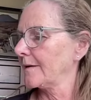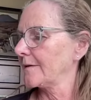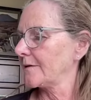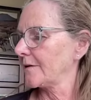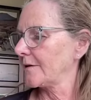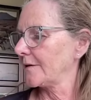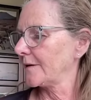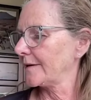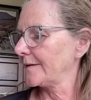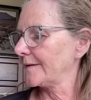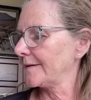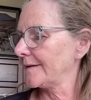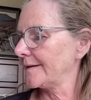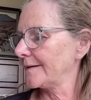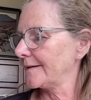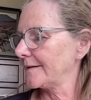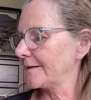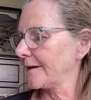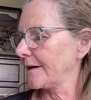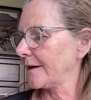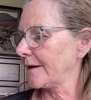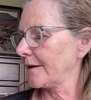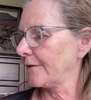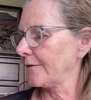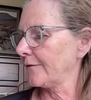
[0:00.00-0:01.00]
So this is
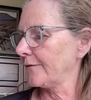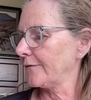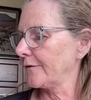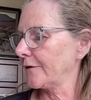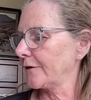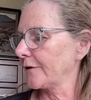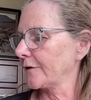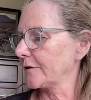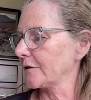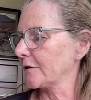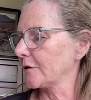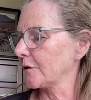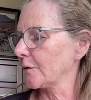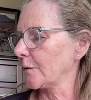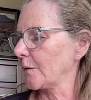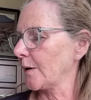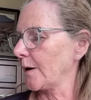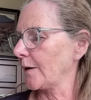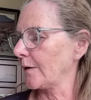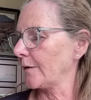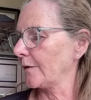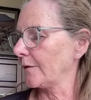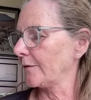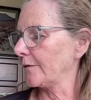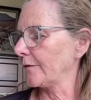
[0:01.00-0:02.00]
the first
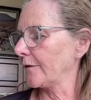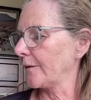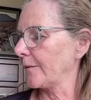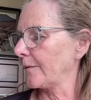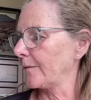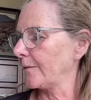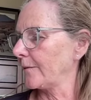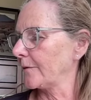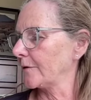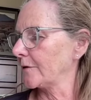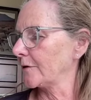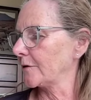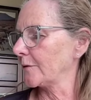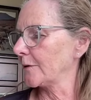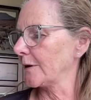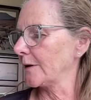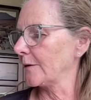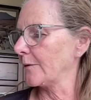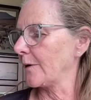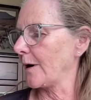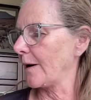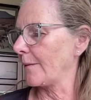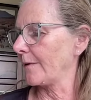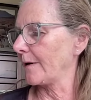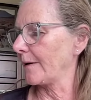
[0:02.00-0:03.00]
quote from Sri
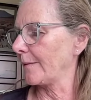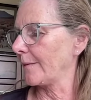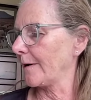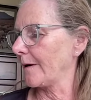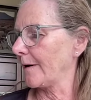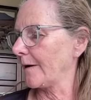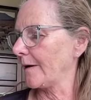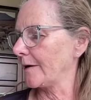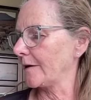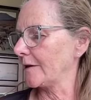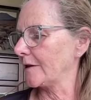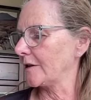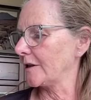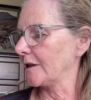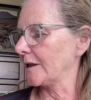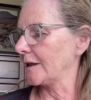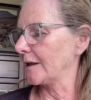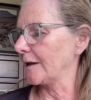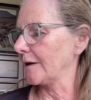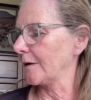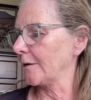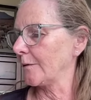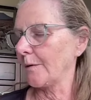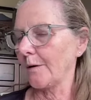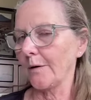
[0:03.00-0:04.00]
Ramana
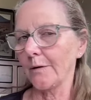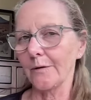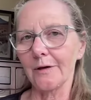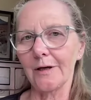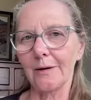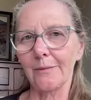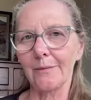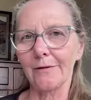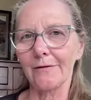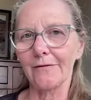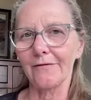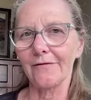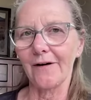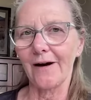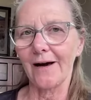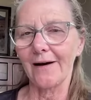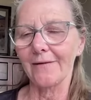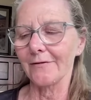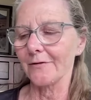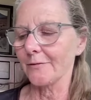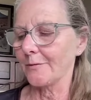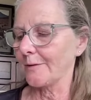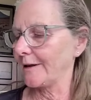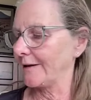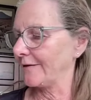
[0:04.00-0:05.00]
Maharshi, quote number
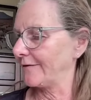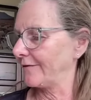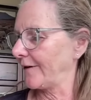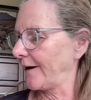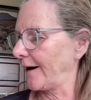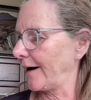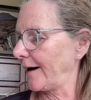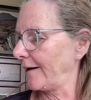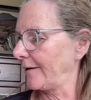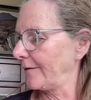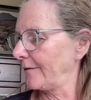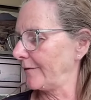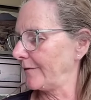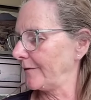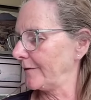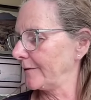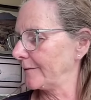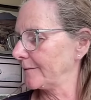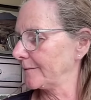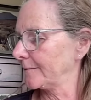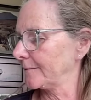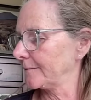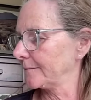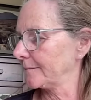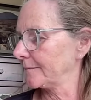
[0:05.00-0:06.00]
525.
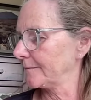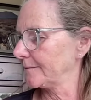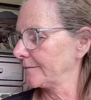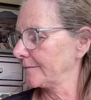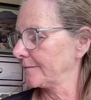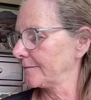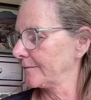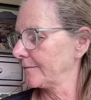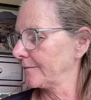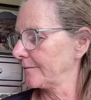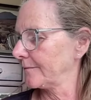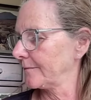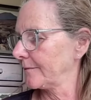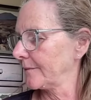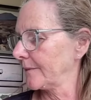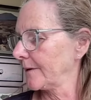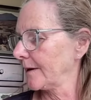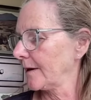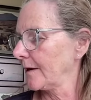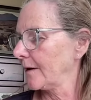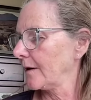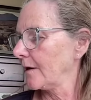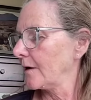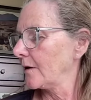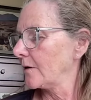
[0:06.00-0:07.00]

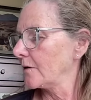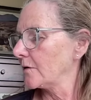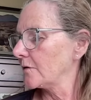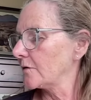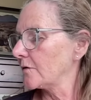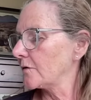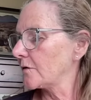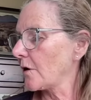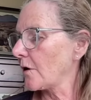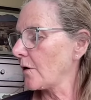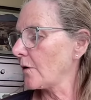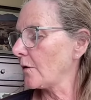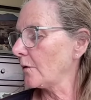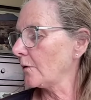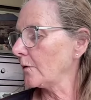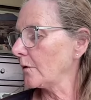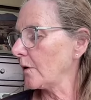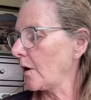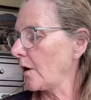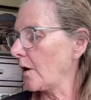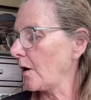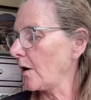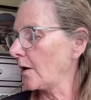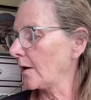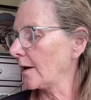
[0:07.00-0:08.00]
"So
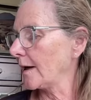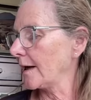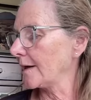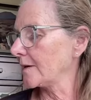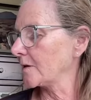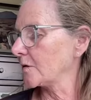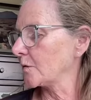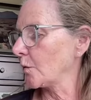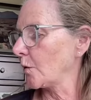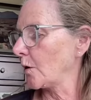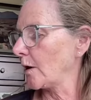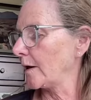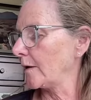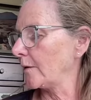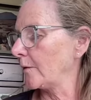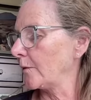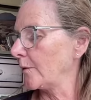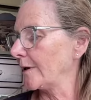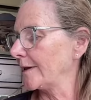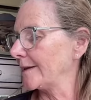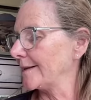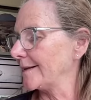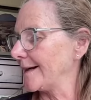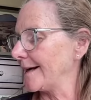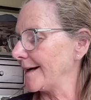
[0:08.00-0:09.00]
long as one
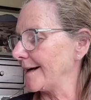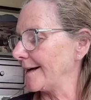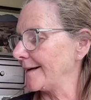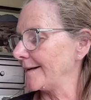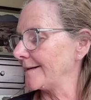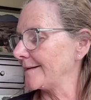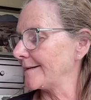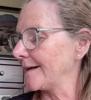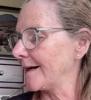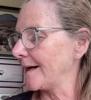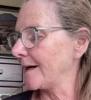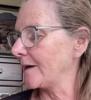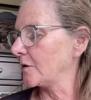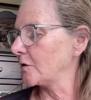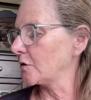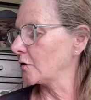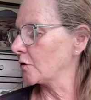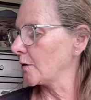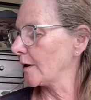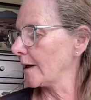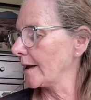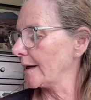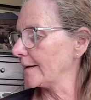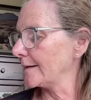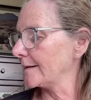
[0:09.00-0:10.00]
retains a
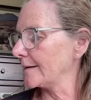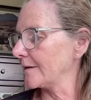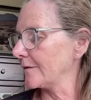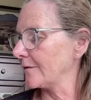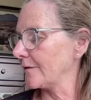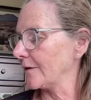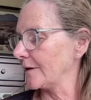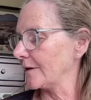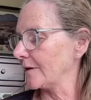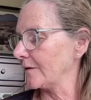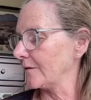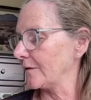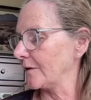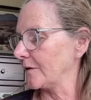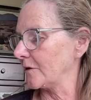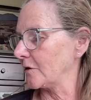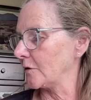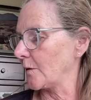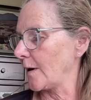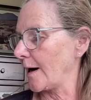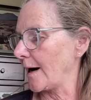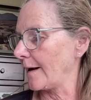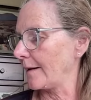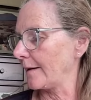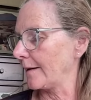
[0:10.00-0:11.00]
trace of
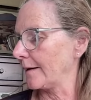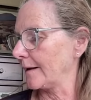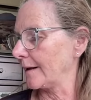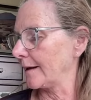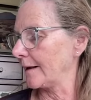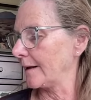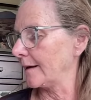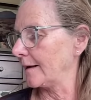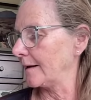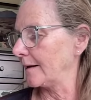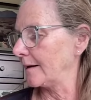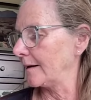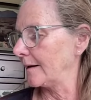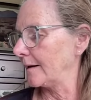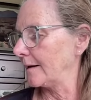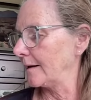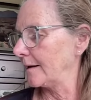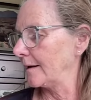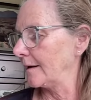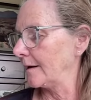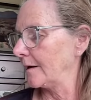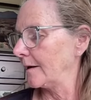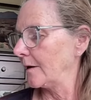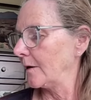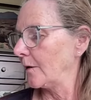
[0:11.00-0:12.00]
individuality,
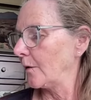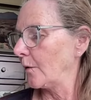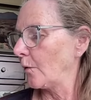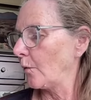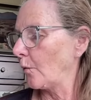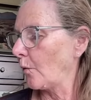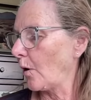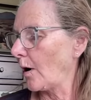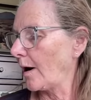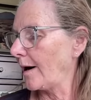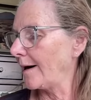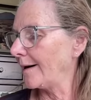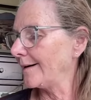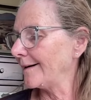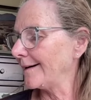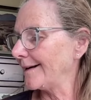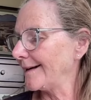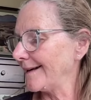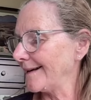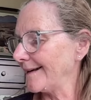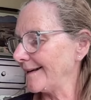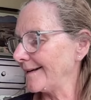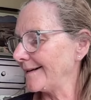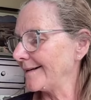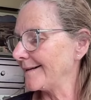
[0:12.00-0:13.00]
one
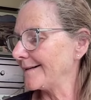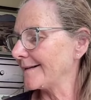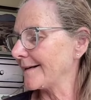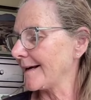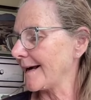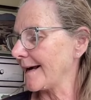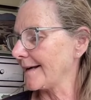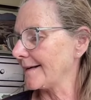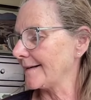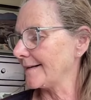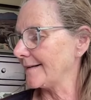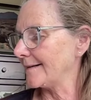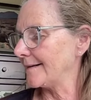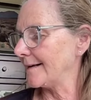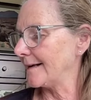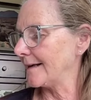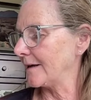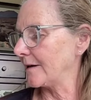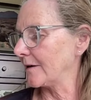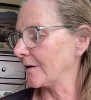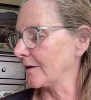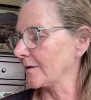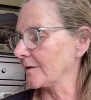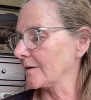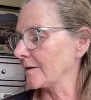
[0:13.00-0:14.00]
is a
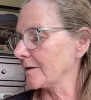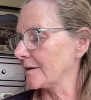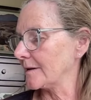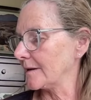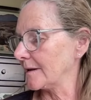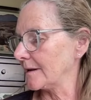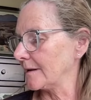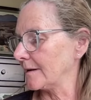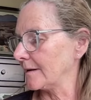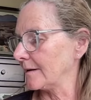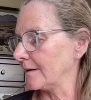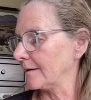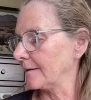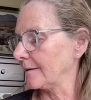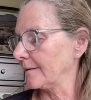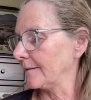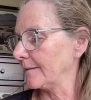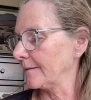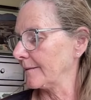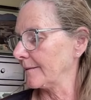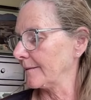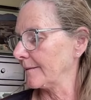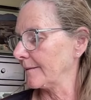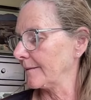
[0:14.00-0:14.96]
seeker still,